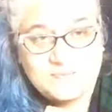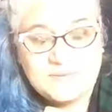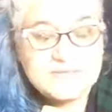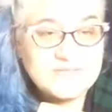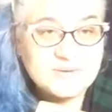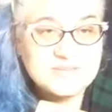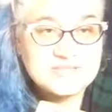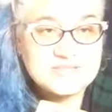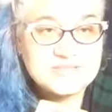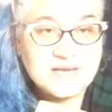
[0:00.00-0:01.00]
So
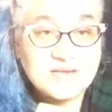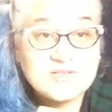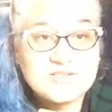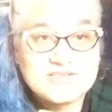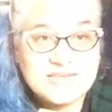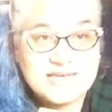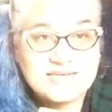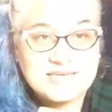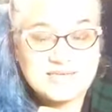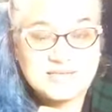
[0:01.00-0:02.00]
it's
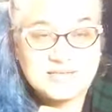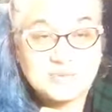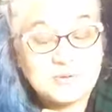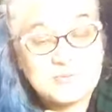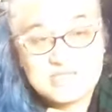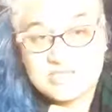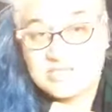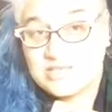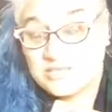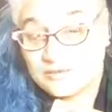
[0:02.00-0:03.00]
understanding the permissions
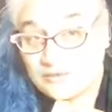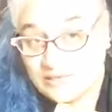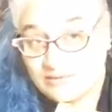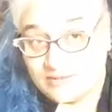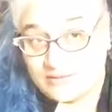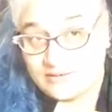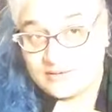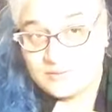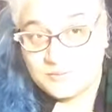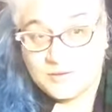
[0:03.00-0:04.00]
that you've given,
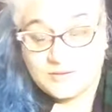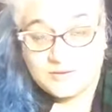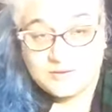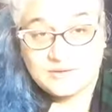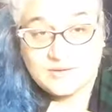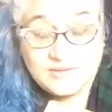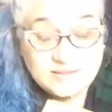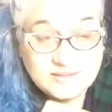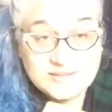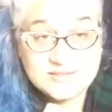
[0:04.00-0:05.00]
whether in
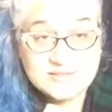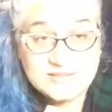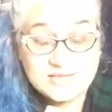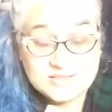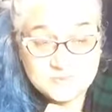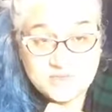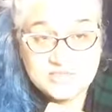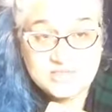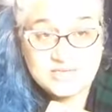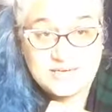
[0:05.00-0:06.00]
this
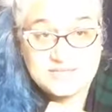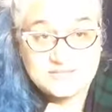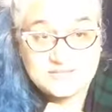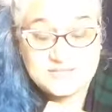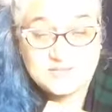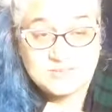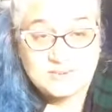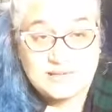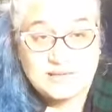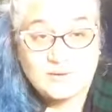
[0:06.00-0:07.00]
expression as a physical
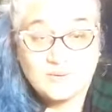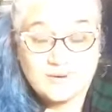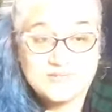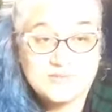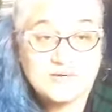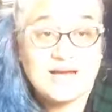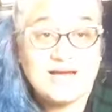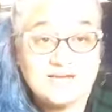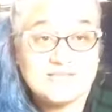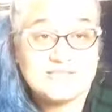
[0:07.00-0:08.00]
being or as your
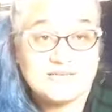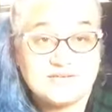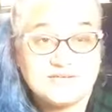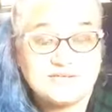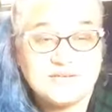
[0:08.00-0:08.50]
higher self,